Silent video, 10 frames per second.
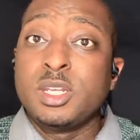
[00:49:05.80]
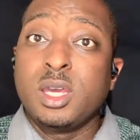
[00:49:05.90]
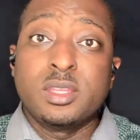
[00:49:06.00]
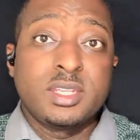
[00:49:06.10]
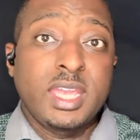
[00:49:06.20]
the
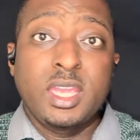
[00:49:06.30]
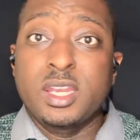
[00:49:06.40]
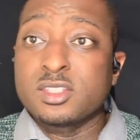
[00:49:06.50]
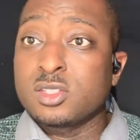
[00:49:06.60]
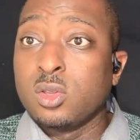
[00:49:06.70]
other day
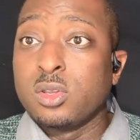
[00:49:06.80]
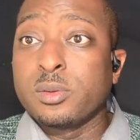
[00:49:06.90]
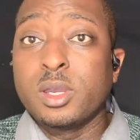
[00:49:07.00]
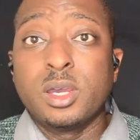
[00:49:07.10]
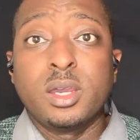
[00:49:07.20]
at a solar
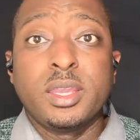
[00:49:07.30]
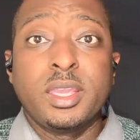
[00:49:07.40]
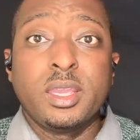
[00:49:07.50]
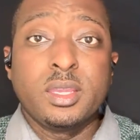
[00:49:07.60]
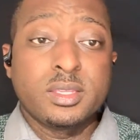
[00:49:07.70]
a
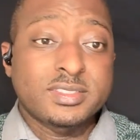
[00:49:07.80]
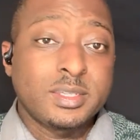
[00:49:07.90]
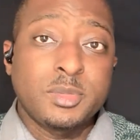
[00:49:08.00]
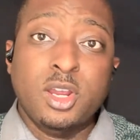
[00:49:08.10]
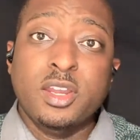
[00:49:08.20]

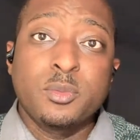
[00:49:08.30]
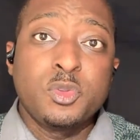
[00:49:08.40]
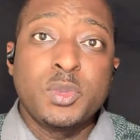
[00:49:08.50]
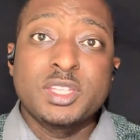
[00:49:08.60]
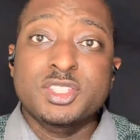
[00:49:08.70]
seminar that we
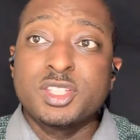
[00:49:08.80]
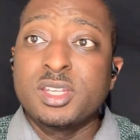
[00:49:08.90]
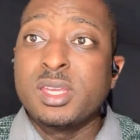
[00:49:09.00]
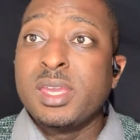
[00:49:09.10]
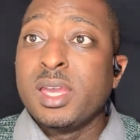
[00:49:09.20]
went to,
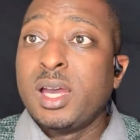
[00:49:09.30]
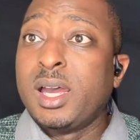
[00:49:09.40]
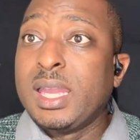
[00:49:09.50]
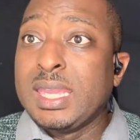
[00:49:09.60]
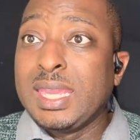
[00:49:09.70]

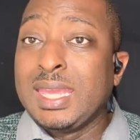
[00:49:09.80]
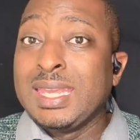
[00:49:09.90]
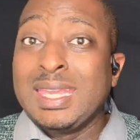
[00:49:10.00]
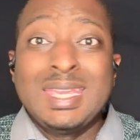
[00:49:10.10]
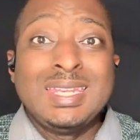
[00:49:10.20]
and
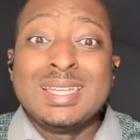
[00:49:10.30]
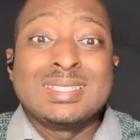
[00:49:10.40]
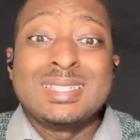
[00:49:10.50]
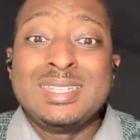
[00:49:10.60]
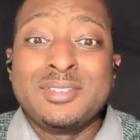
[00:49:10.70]
he
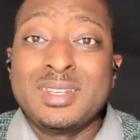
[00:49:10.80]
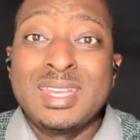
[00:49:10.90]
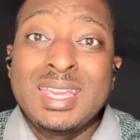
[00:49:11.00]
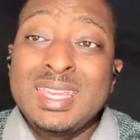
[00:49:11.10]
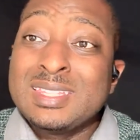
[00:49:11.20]

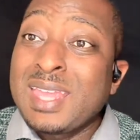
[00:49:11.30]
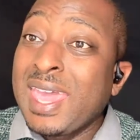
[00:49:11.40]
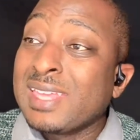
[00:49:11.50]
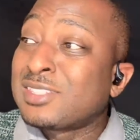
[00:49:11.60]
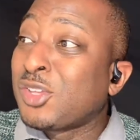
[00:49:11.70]

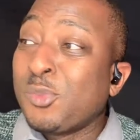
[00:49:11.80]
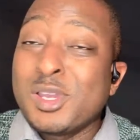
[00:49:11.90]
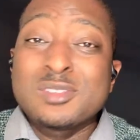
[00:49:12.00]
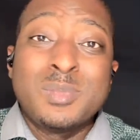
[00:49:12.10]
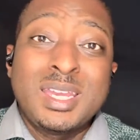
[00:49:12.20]
has so
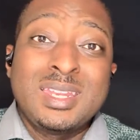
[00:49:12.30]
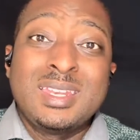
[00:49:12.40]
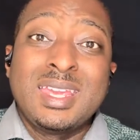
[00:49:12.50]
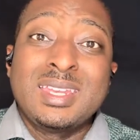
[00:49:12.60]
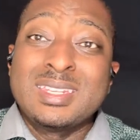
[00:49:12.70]
much money
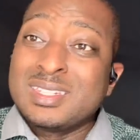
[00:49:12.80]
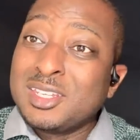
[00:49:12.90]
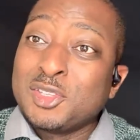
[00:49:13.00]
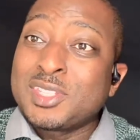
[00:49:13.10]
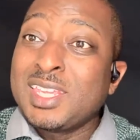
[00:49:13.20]
that the
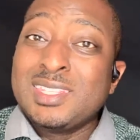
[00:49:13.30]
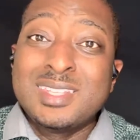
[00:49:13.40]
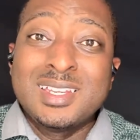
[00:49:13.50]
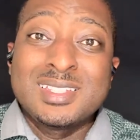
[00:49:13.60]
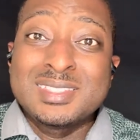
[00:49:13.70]
deals that he
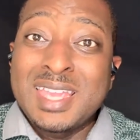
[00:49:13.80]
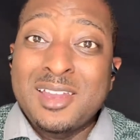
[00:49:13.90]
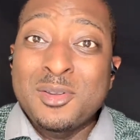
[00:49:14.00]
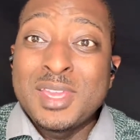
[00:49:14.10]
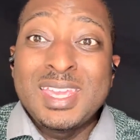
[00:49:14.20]
does
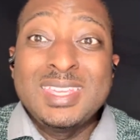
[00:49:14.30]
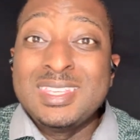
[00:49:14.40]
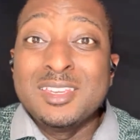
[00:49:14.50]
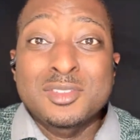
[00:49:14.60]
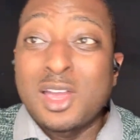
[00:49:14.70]
now, he
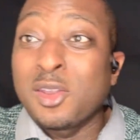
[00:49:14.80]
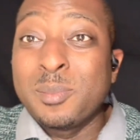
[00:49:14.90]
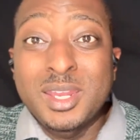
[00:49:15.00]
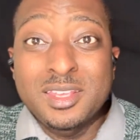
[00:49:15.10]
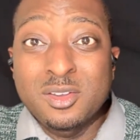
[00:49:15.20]
gives all the
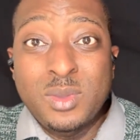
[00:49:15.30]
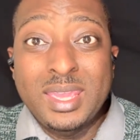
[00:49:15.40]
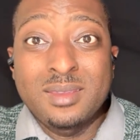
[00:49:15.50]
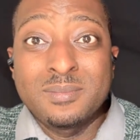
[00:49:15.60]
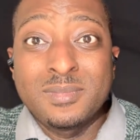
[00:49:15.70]
money away.
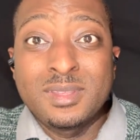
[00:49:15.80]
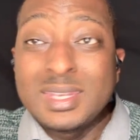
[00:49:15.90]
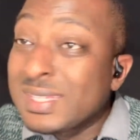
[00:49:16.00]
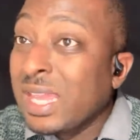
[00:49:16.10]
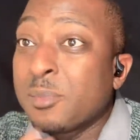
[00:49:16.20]

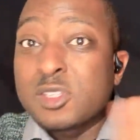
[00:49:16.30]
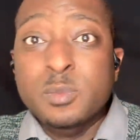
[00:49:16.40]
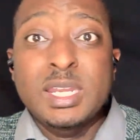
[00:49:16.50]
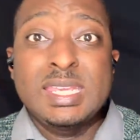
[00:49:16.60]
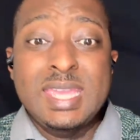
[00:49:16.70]
That's how much
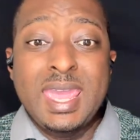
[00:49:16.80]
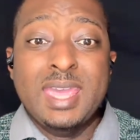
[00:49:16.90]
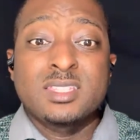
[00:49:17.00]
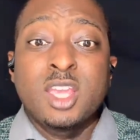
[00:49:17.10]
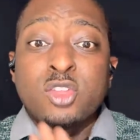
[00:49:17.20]
money he
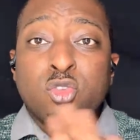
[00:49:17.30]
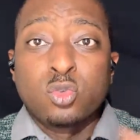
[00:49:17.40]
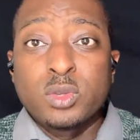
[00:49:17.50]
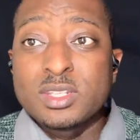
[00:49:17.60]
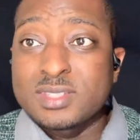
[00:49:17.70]
has through
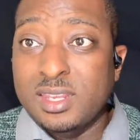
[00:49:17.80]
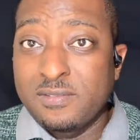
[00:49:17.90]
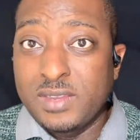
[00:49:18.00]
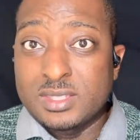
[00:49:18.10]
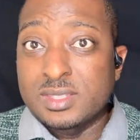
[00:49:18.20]
real estate
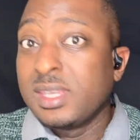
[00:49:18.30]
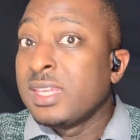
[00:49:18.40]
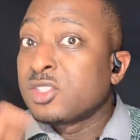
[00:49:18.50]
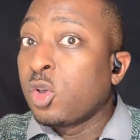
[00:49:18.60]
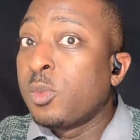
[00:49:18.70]
investing.
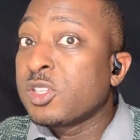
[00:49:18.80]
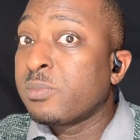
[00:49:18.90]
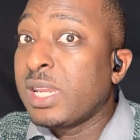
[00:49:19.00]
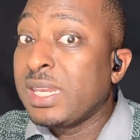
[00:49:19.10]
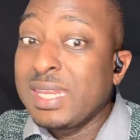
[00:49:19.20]
So much
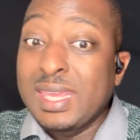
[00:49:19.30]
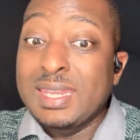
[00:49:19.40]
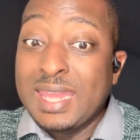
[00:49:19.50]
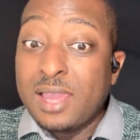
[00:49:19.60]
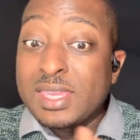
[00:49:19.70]
money that
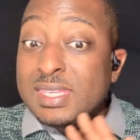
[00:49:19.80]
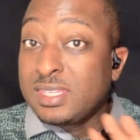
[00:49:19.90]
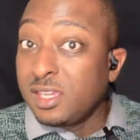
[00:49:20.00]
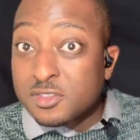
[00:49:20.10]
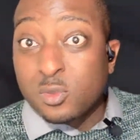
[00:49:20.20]
now he
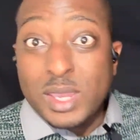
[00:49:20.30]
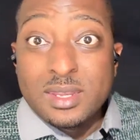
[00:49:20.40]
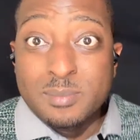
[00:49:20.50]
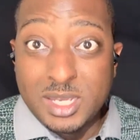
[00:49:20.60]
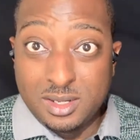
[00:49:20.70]
gives away the
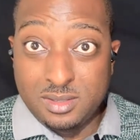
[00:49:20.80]
money.